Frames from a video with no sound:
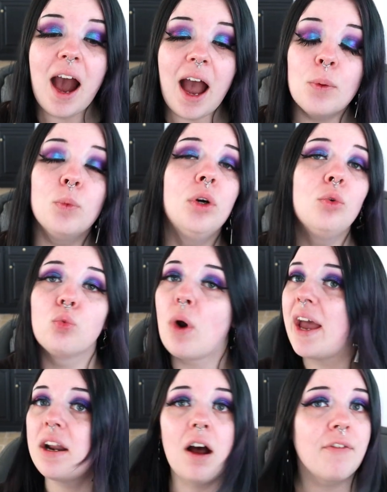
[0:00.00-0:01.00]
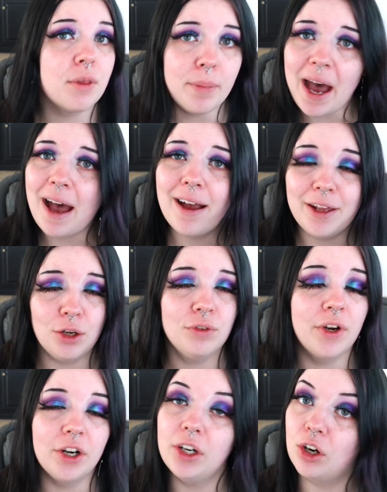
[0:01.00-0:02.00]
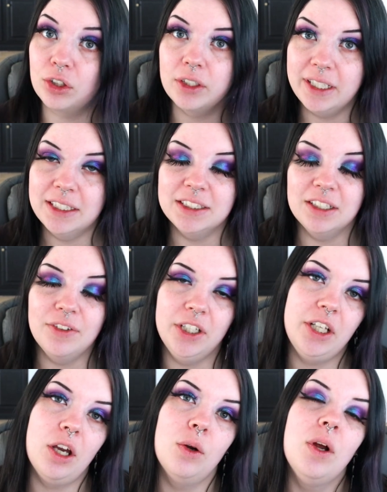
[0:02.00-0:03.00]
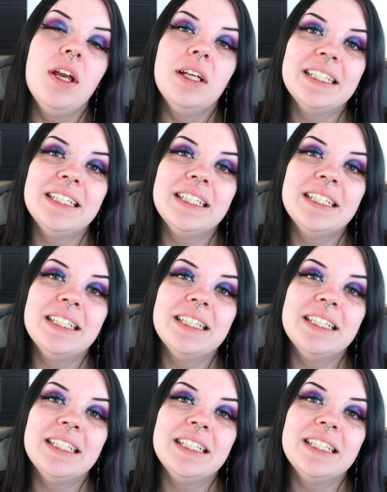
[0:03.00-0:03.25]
I will right off the bat, I know very early into the video,